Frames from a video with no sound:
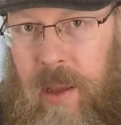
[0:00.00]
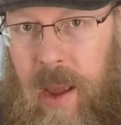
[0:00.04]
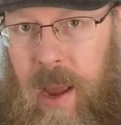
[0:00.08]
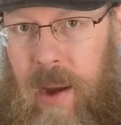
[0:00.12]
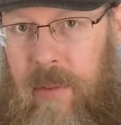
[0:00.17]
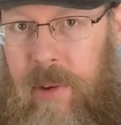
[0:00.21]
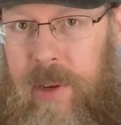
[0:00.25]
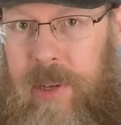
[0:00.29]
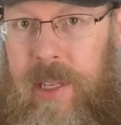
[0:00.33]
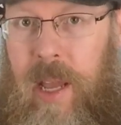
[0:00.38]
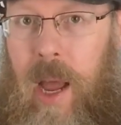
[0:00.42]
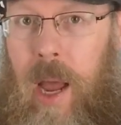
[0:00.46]

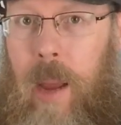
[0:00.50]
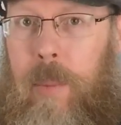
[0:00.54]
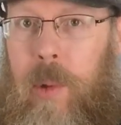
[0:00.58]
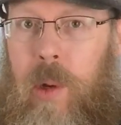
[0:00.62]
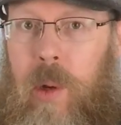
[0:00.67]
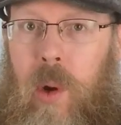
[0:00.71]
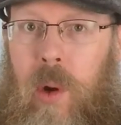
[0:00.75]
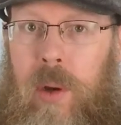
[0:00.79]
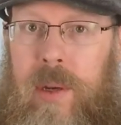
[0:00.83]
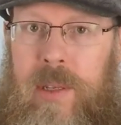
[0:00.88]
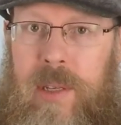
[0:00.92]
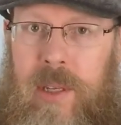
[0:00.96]
every time you're
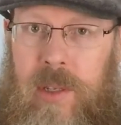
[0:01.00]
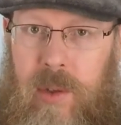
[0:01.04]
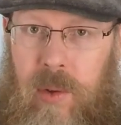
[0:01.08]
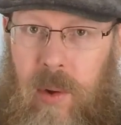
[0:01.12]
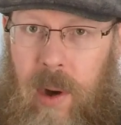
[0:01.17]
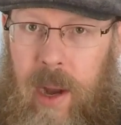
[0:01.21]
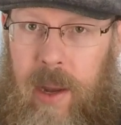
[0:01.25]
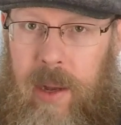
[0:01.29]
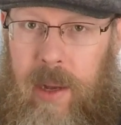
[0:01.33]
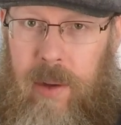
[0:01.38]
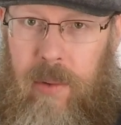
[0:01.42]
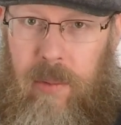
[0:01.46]
going to
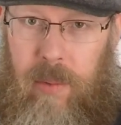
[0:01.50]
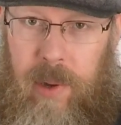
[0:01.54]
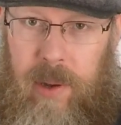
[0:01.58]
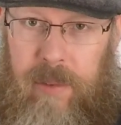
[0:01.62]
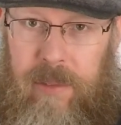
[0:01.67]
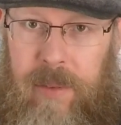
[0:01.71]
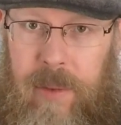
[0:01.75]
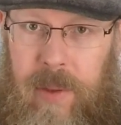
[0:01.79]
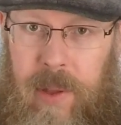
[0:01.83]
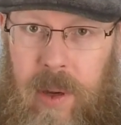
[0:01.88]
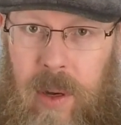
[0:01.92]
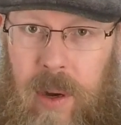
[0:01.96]
drain and
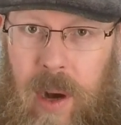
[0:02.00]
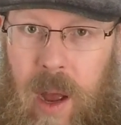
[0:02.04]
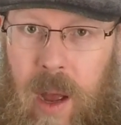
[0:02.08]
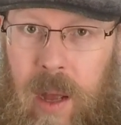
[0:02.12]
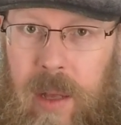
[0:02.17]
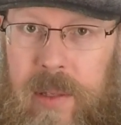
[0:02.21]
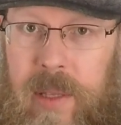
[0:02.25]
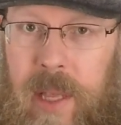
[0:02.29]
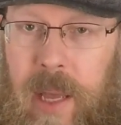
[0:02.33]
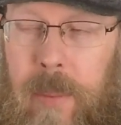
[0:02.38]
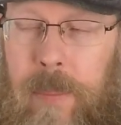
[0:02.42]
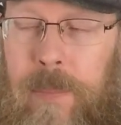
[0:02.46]
refill your
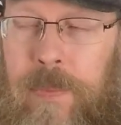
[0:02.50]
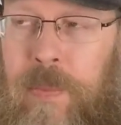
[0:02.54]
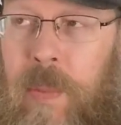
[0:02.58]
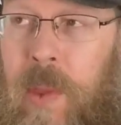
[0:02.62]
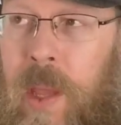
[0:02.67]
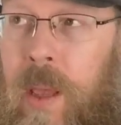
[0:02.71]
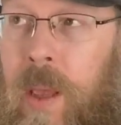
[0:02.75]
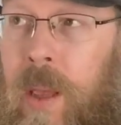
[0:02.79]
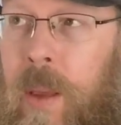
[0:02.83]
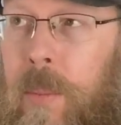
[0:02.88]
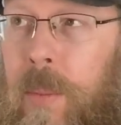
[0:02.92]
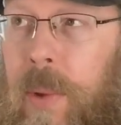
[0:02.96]
hot tub.
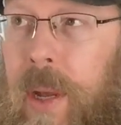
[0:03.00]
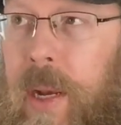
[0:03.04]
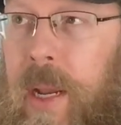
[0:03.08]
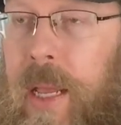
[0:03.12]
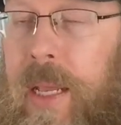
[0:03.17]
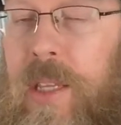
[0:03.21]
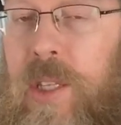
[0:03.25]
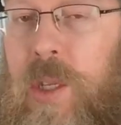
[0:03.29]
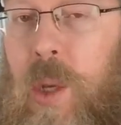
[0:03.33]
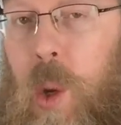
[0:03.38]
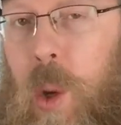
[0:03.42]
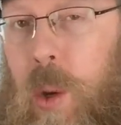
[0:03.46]
But
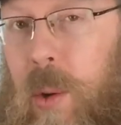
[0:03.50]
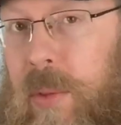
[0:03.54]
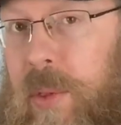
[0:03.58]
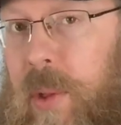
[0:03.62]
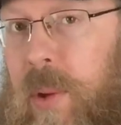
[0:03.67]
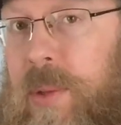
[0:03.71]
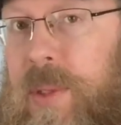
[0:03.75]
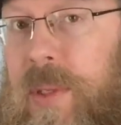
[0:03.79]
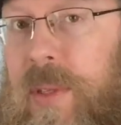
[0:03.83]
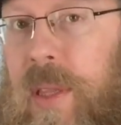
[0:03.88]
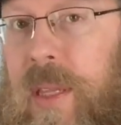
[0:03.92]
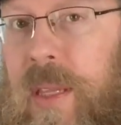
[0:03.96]
in total,
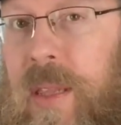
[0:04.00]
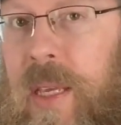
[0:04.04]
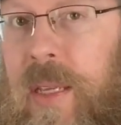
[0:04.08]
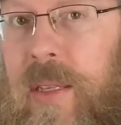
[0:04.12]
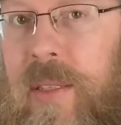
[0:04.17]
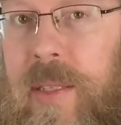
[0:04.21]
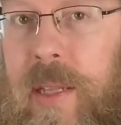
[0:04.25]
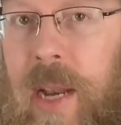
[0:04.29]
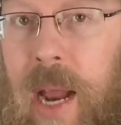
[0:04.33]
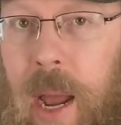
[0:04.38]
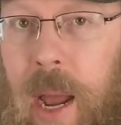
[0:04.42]
those are the things that